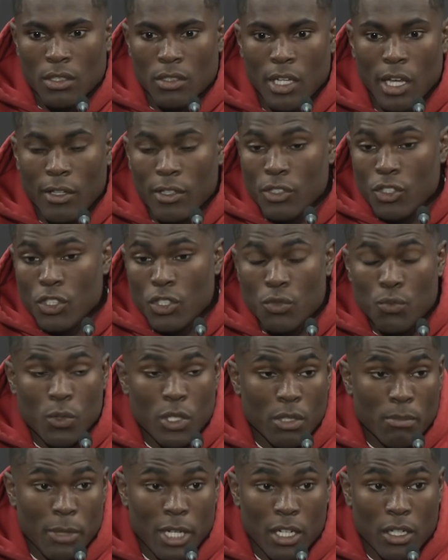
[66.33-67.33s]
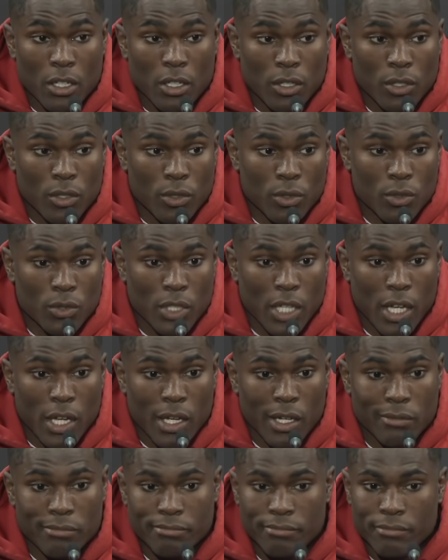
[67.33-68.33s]
that's just one of my goals.
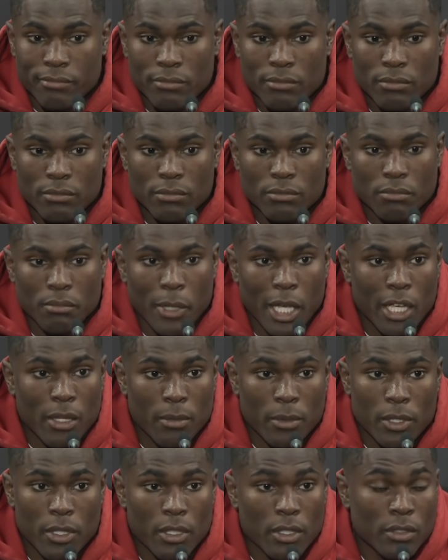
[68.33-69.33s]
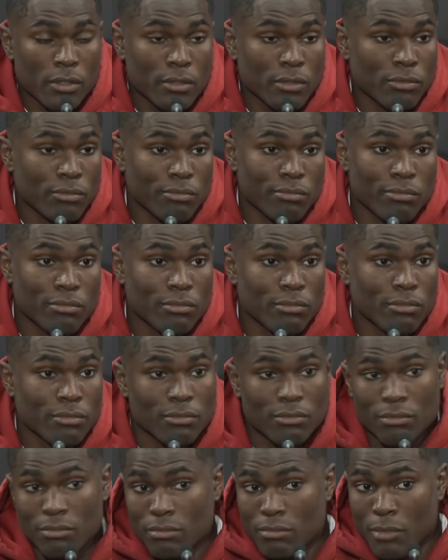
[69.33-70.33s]
Maybe
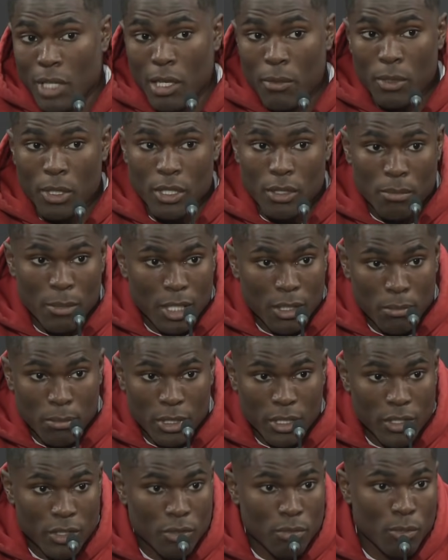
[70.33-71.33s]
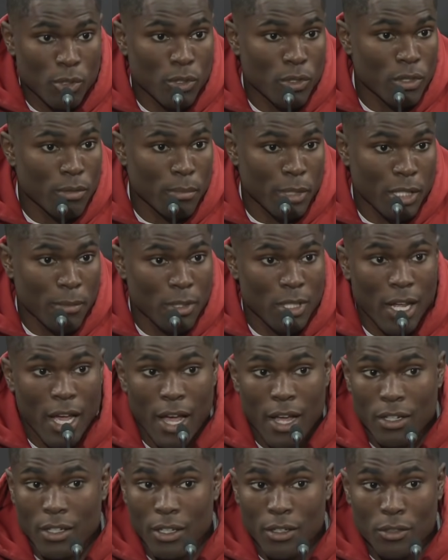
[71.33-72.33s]
he may blitz more, maybe
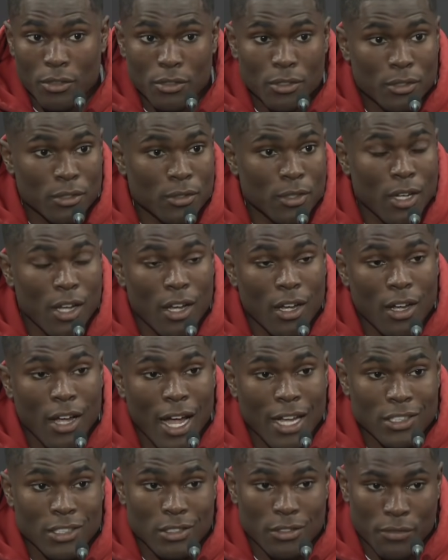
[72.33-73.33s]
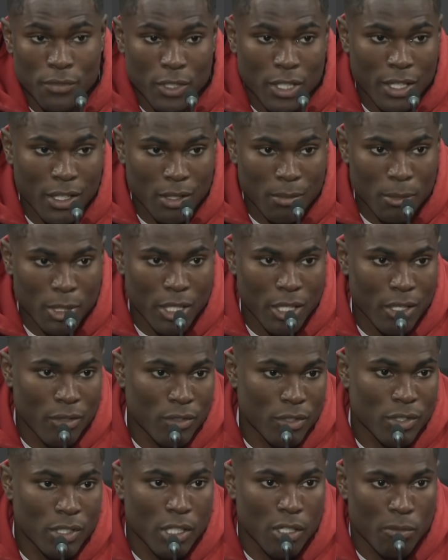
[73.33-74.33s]
not. I don't know. I just feel like I'm going to have
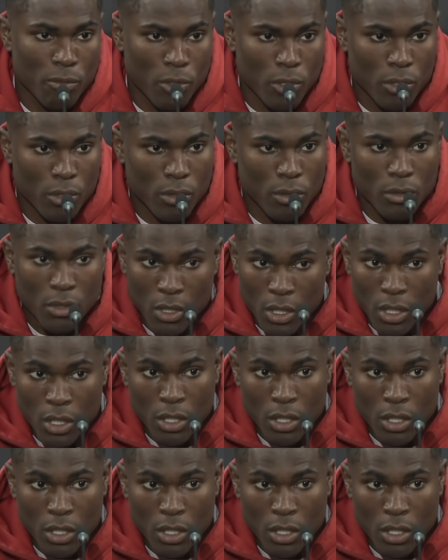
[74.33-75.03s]
the same role.